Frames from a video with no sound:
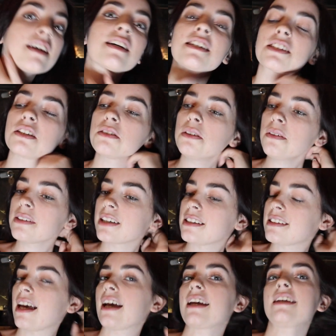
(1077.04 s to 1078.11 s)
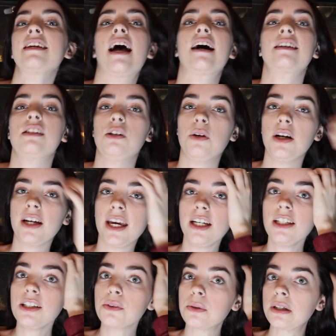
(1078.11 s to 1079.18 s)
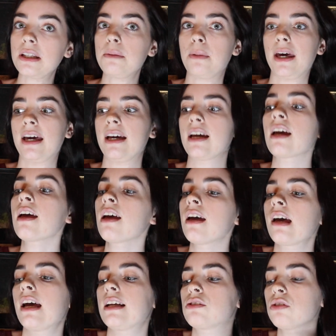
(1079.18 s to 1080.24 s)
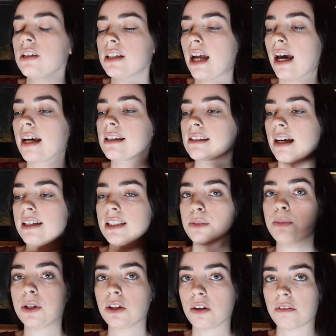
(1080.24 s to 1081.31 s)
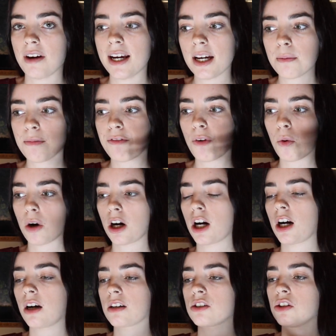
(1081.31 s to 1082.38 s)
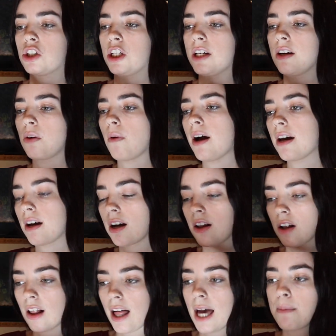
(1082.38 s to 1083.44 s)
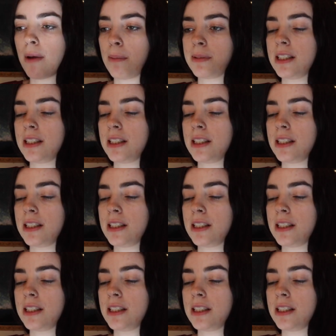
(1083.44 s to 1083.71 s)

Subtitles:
so what was I saying? Yeah, so her cage is really big. It's really nice. I did build a ramp for her so she can climb up